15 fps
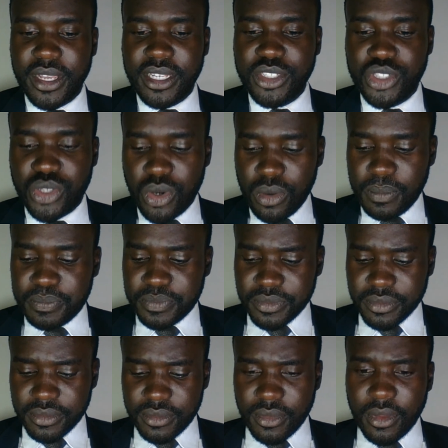So
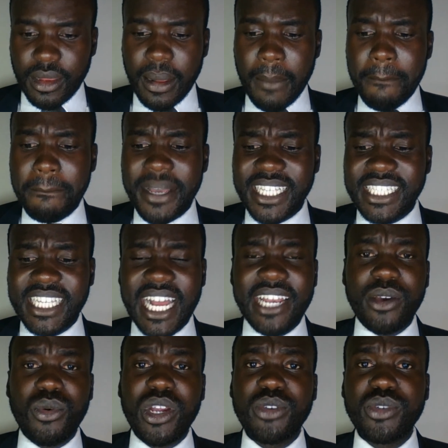
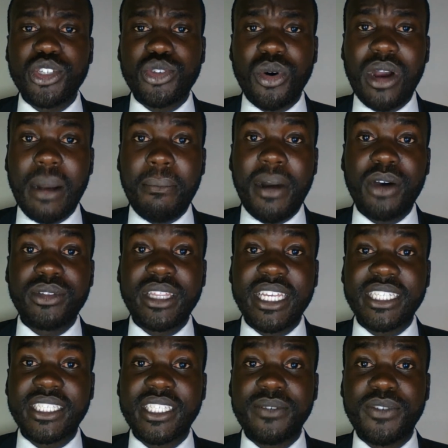basically, when we talk about the
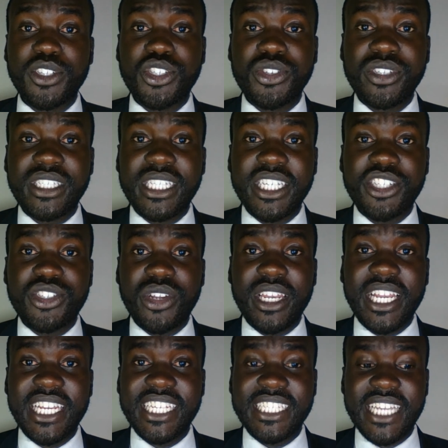civil jurisdiction,
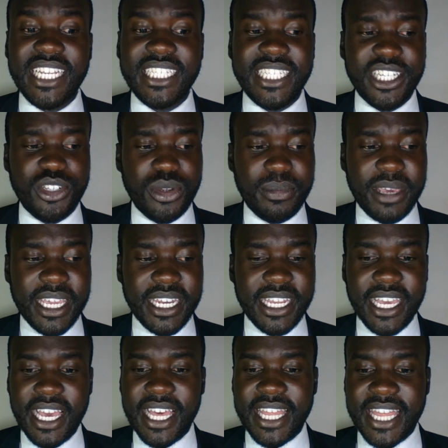ladies and gentlemen,